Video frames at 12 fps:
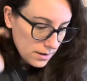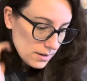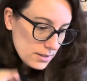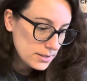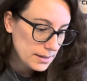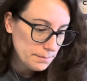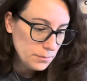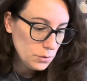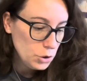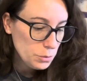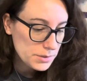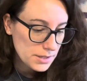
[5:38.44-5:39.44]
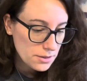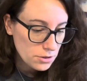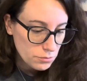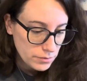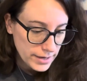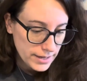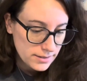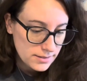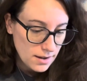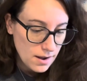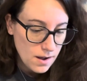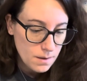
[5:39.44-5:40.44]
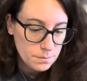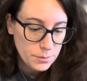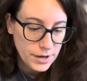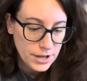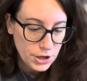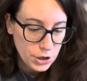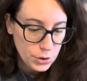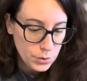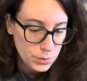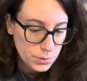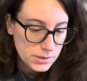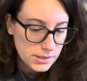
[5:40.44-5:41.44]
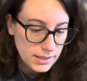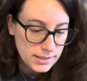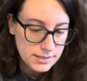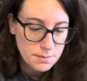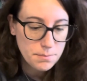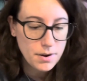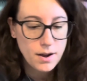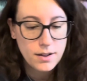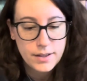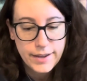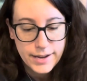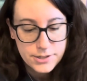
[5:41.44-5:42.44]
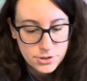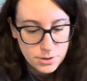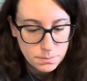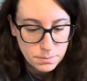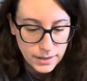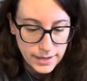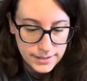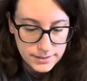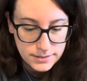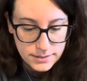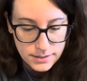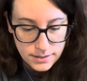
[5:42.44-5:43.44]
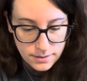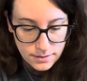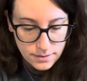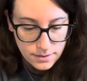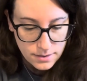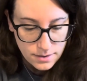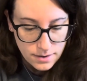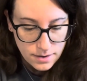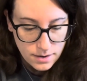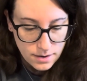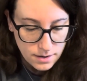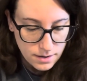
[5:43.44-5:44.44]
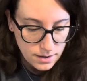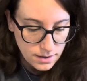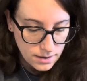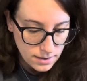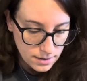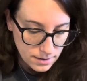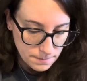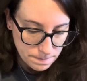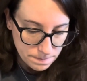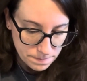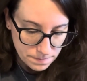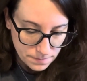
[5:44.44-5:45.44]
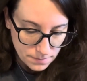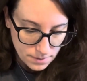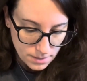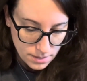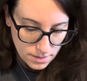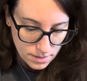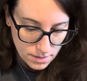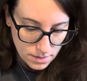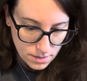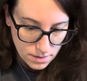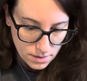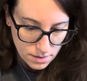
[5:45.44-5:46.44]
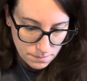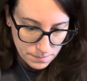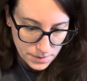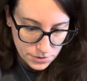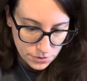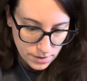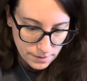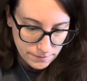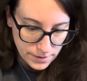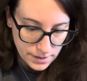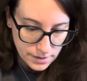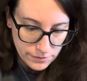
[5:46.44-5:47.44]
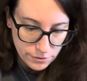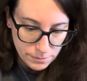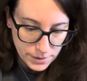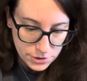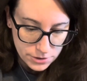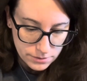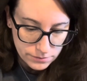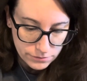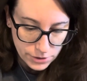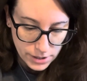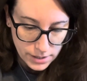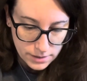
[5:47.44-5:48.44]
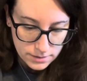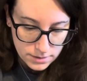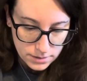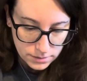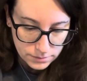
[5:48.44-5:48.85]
some loops and threads ombre hues it's a polyester blend um let me try and find the information for you guys